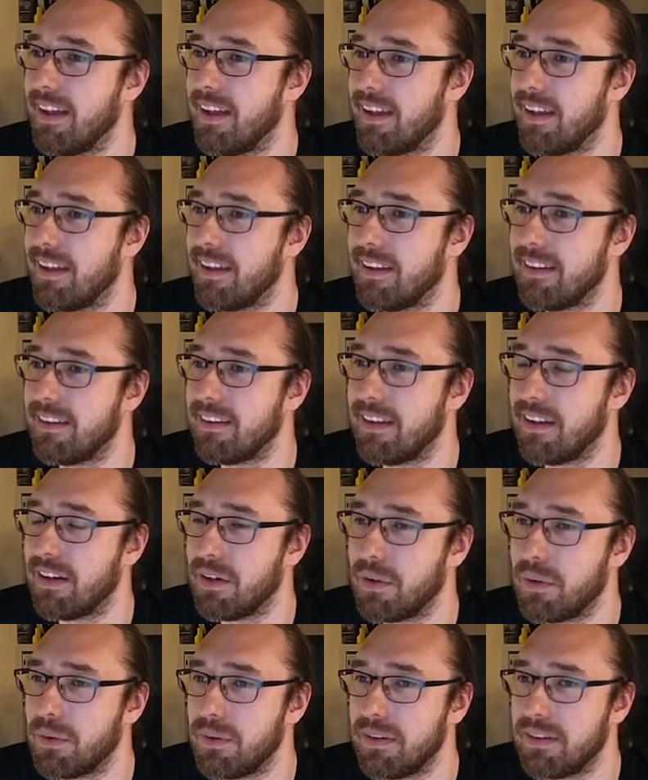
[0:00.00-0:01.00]
And
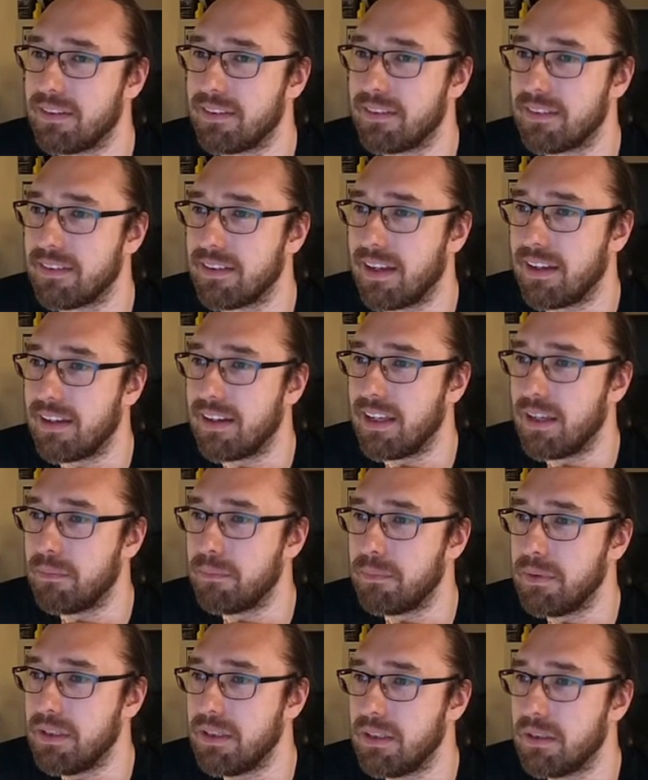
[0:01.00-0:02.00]
now it's
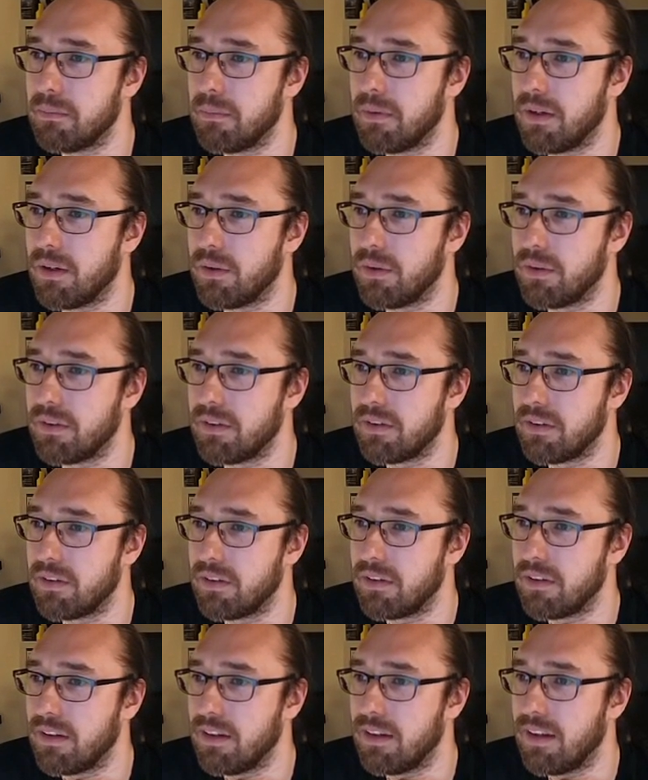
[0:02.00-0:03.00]
unhappy about
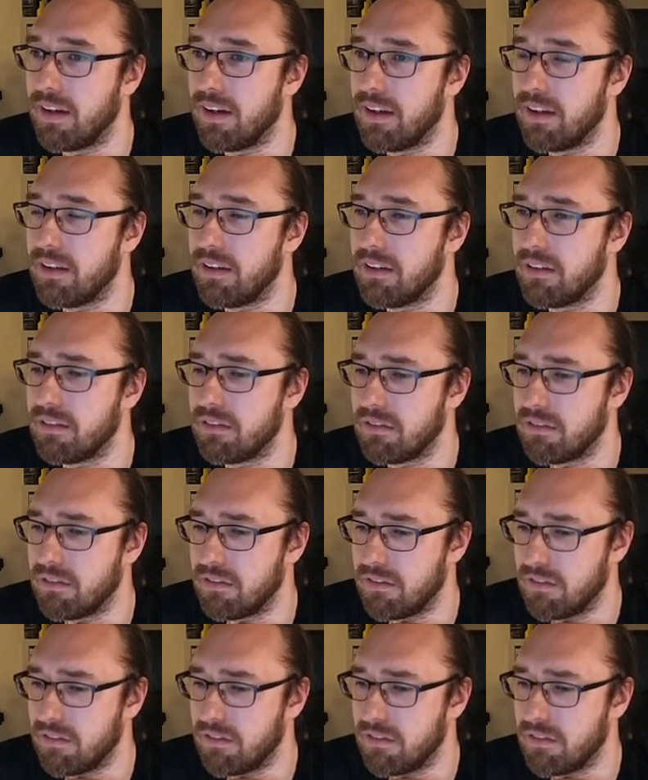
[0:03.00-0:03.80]
line